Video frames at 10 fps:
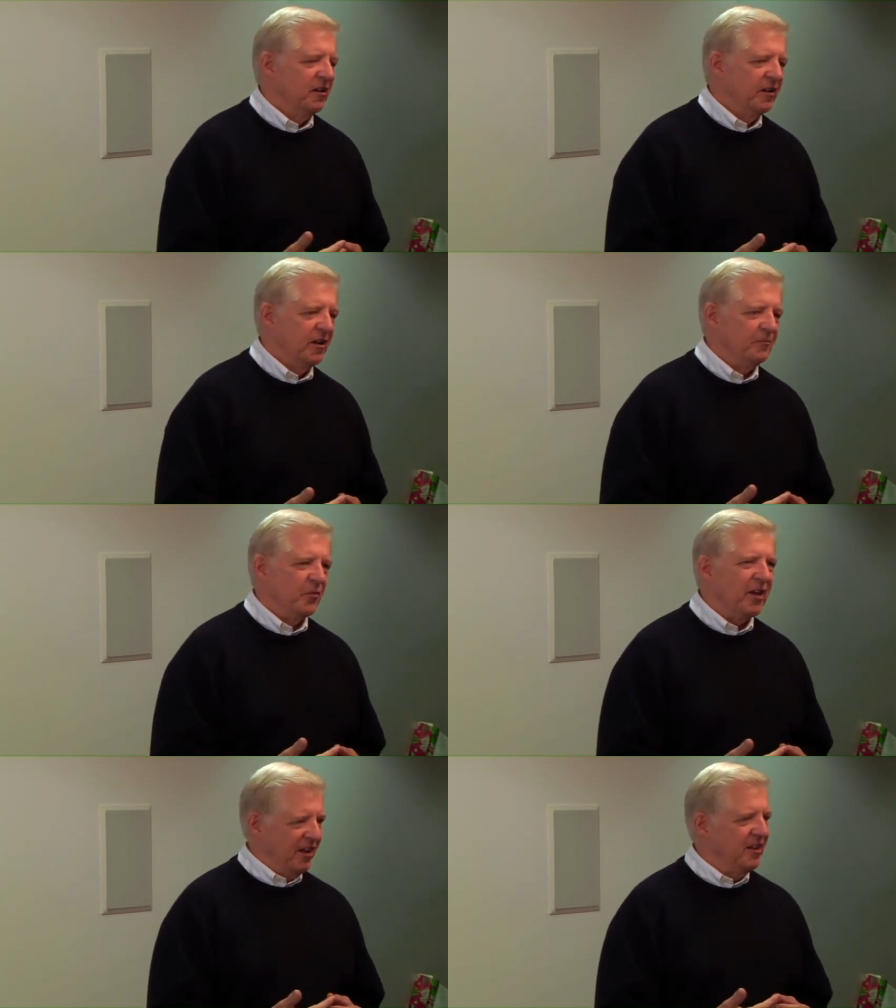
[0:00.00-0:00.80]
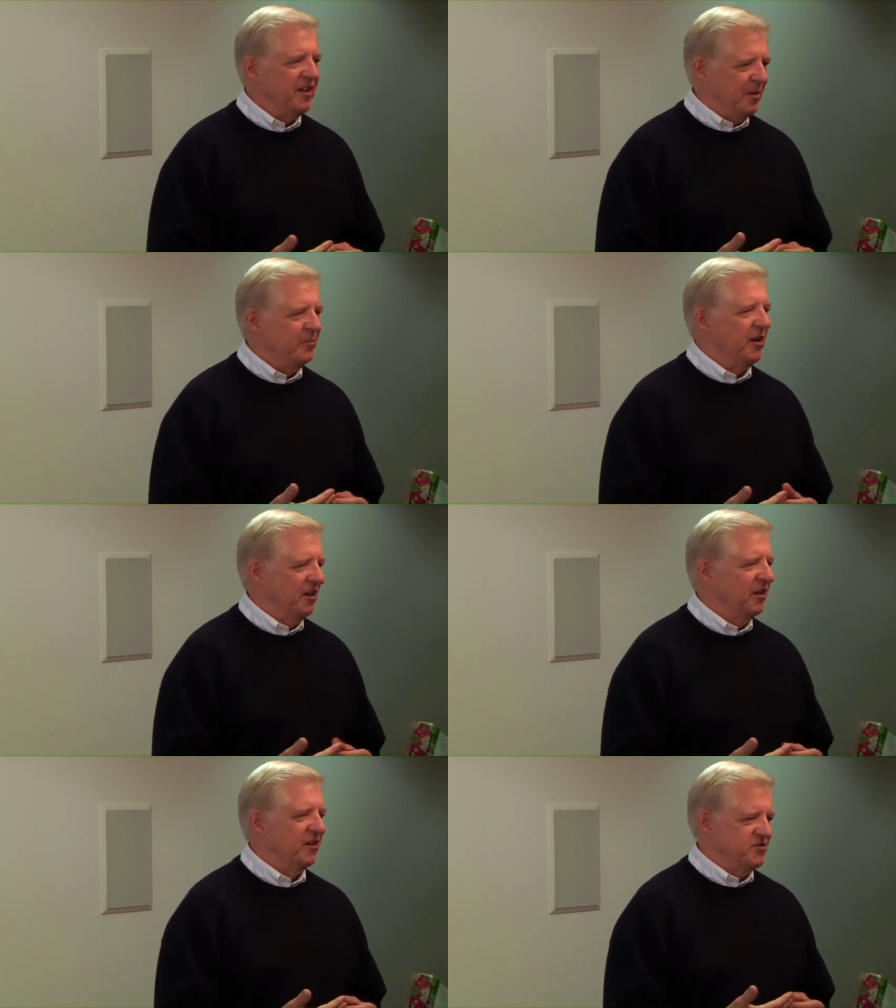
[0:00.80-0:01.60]
Um, and that, that
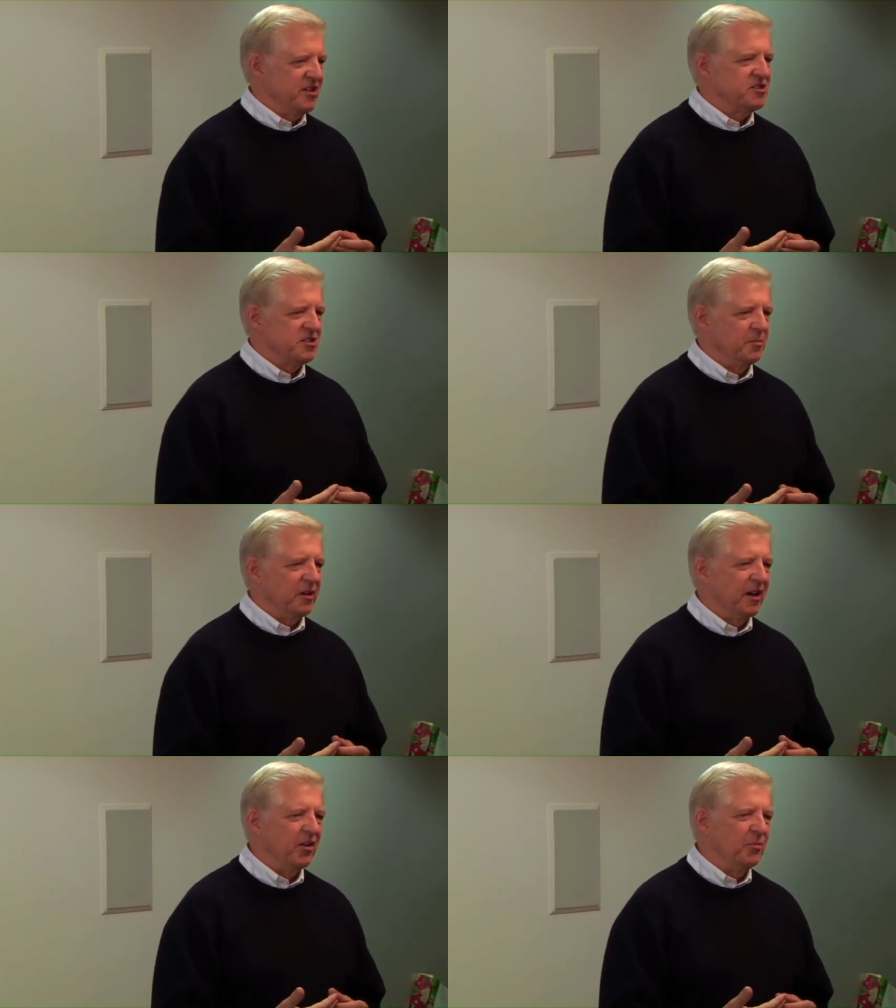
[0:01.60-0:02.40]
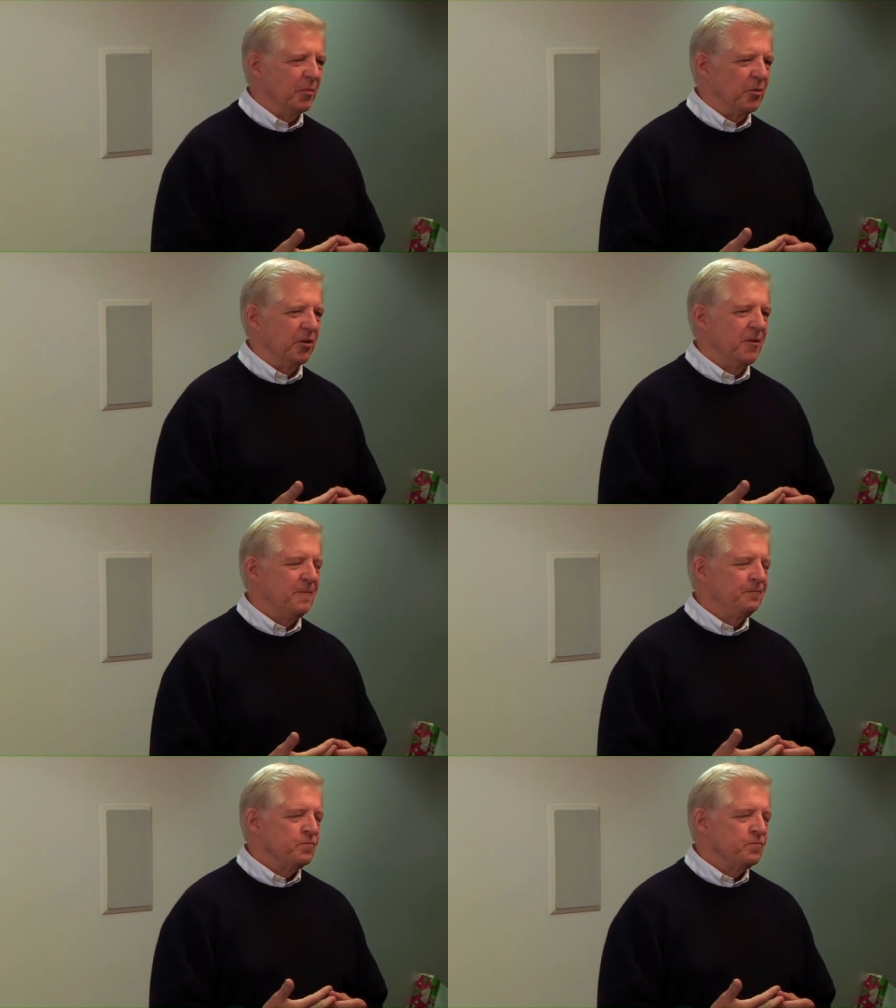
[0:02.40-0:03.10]
made a lot of sense to me. I remember,